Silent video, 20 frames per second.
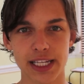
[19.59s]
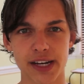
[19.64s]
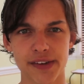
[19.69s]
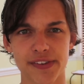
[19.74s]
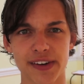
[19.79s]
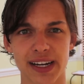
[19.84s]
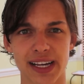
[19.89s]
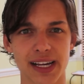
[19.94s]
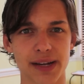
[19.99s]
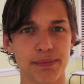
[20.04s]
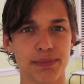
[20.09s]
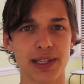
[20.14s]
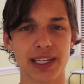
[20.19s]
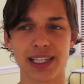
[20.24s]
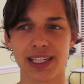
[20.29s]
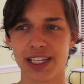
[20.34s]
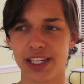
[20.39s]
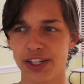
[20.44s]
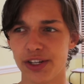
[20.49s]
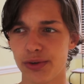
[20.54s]
different and
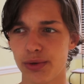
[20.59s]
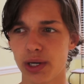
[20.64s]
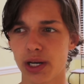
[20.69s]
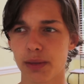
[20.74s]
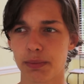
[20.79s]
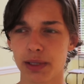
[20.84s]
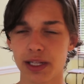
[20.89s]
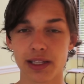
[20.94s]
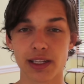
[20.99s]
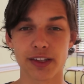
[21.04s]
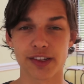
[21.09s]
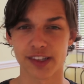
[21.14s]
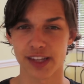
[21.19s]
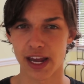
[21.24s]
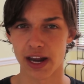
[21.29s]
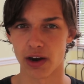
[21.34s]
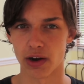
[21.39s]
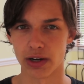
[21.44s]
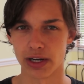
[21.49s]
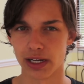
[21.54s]
completely new and completely
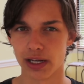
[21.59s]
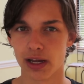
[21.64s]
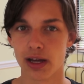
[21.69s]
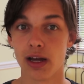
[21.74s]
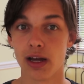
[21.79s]
scary.